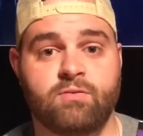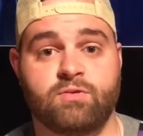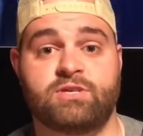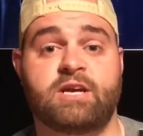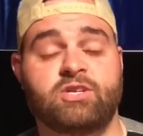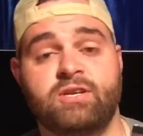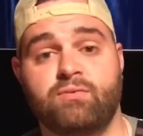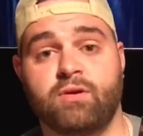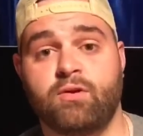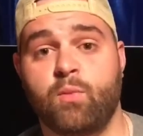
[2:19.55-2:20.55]
which actually
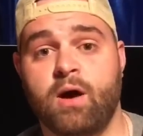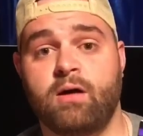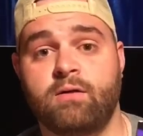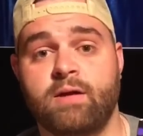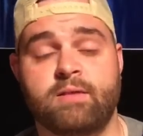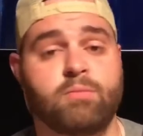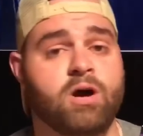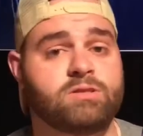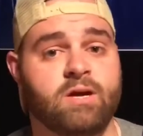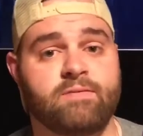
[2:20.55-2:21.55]
did really well at the
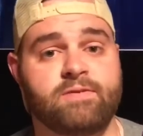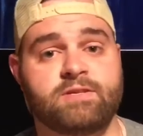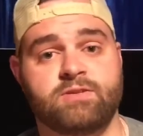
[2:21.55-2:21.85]
box office.